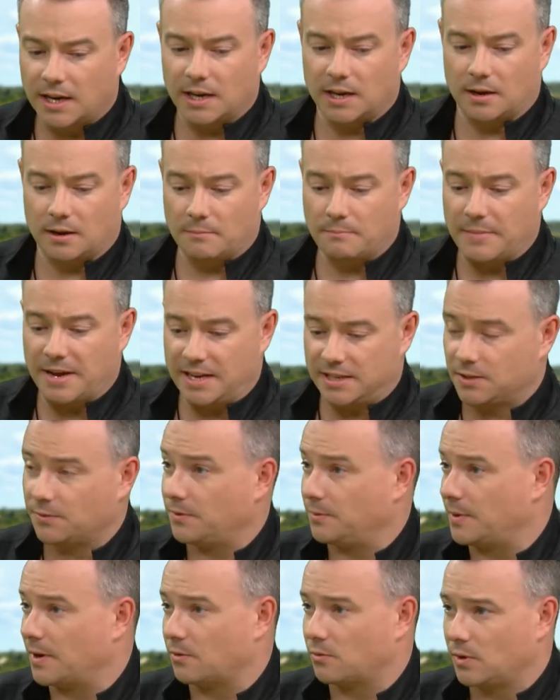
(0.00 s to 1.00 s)
getting amazing
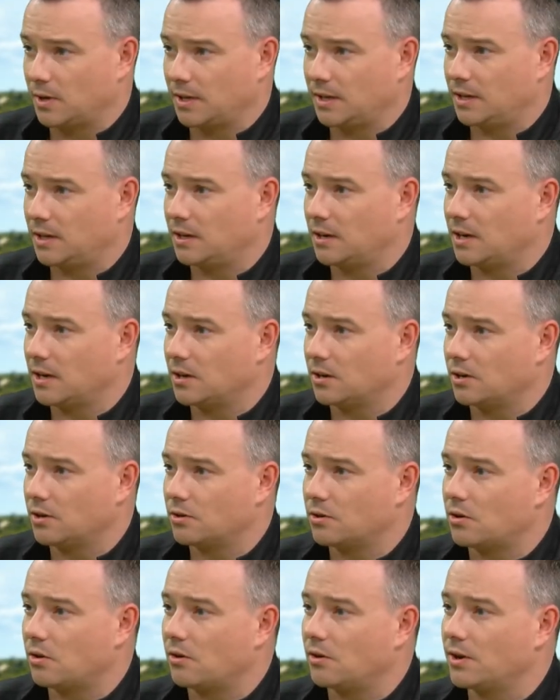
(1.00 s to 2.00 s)
feedback, really
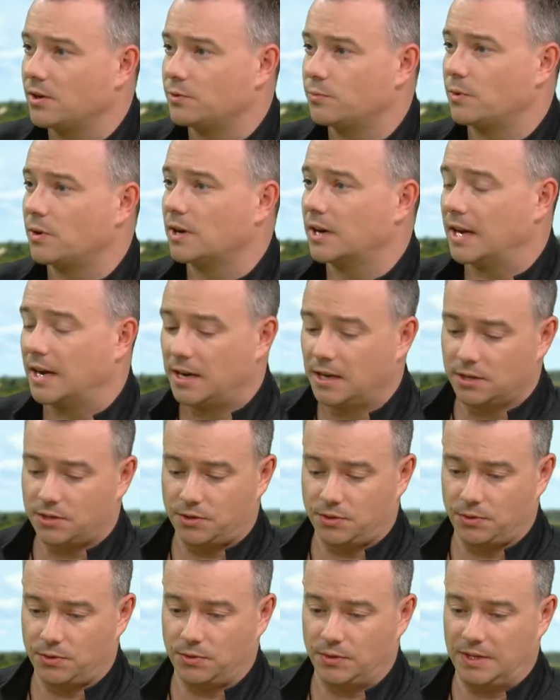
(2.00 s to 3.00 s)
encouraged. We're getting
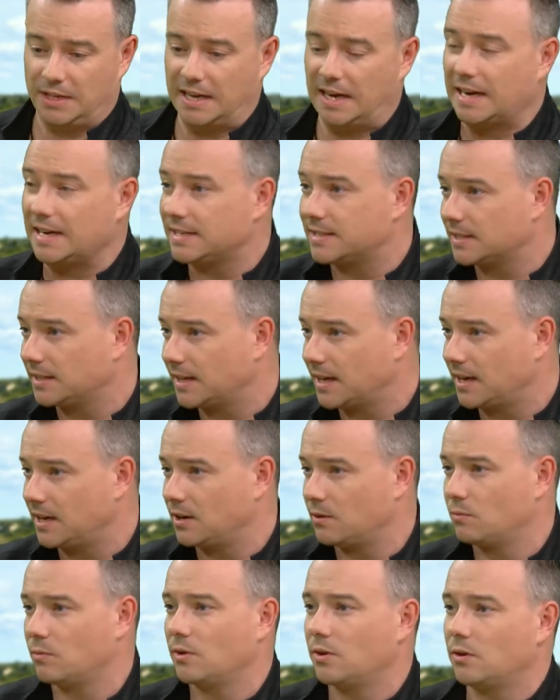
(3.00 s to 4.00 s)
to the isolated.
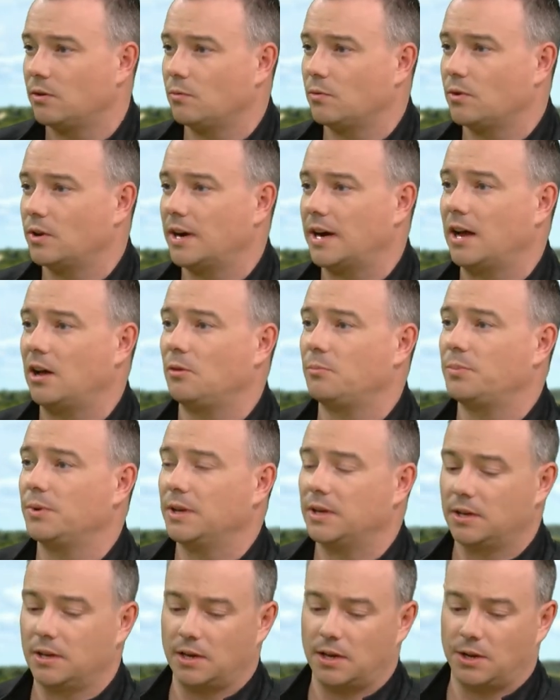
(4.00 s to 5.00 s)
We're
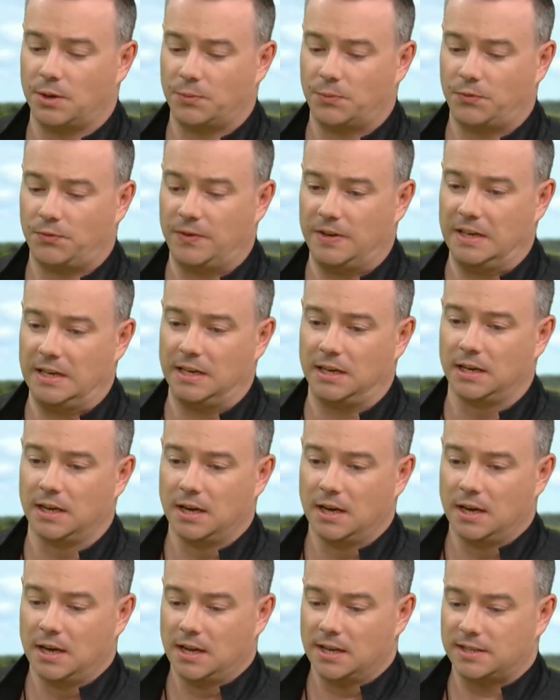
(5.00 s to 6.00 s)
helping feed
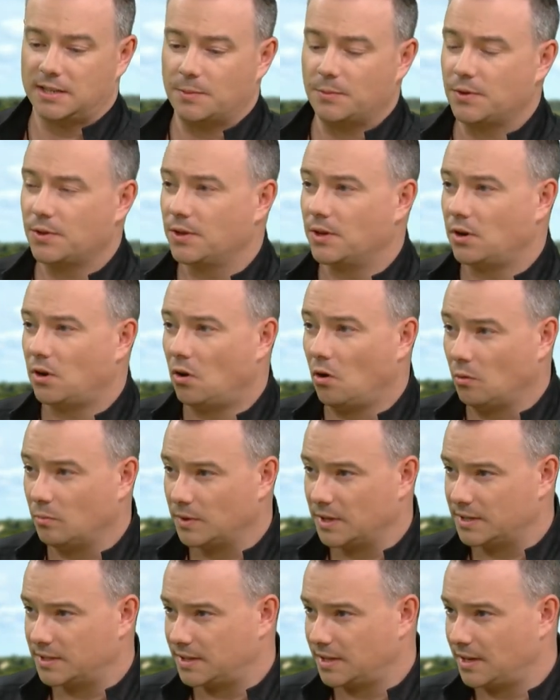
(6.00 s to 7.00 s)
some of the
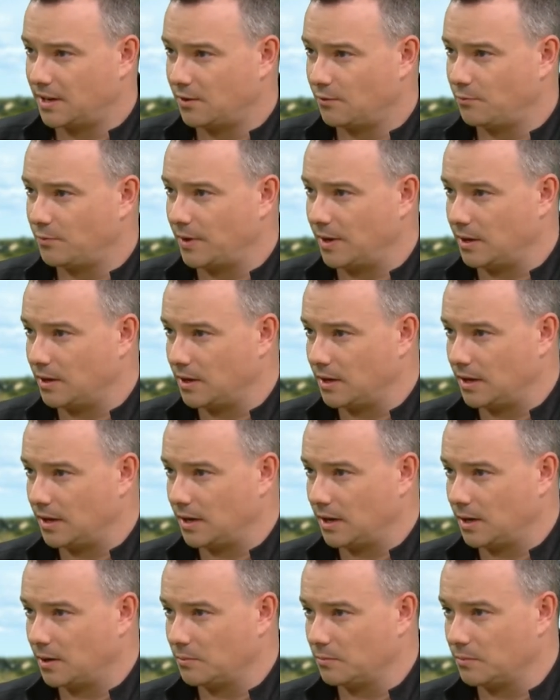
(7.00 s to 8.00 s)
homeless that have been
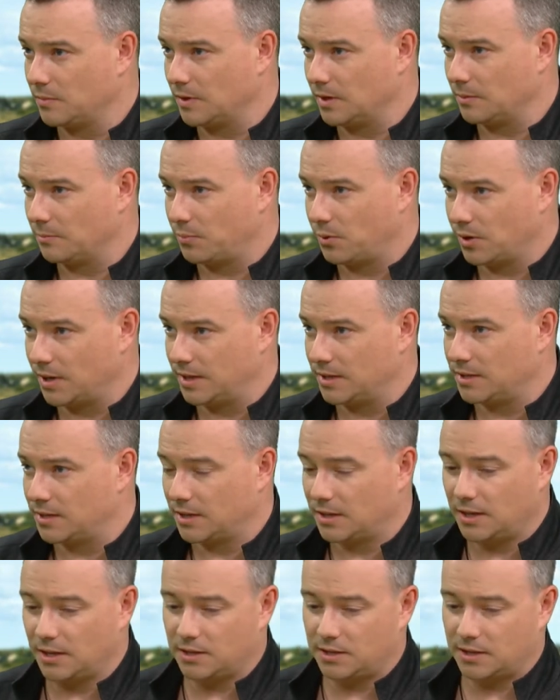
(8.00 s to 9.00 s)
put
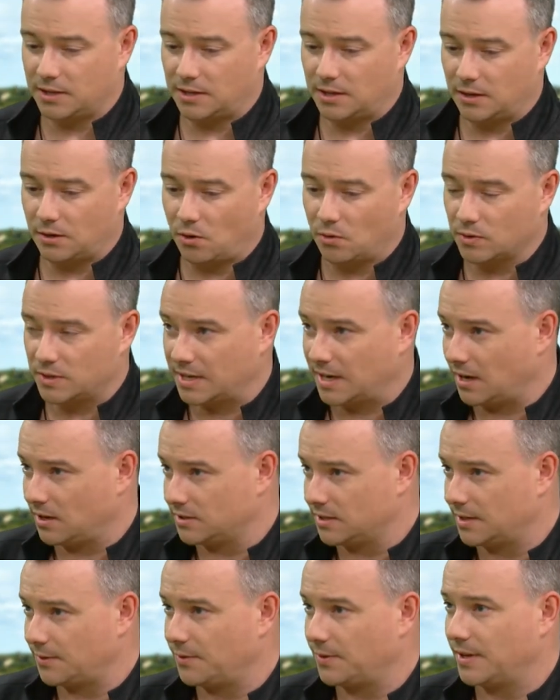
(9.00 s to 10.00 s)
into
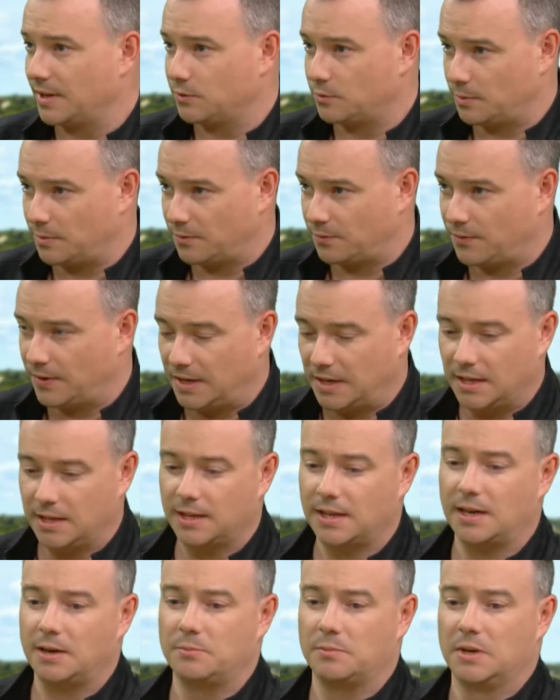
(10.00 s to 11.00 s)
hotels and different things. We've been
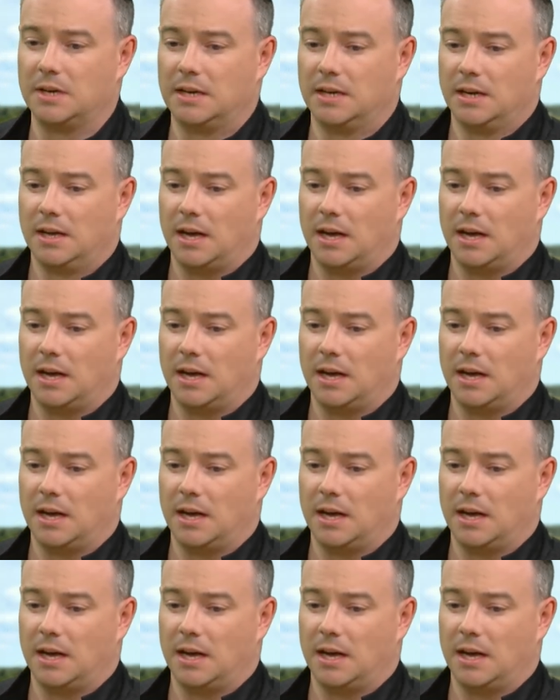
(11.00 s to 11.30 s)
feeding them.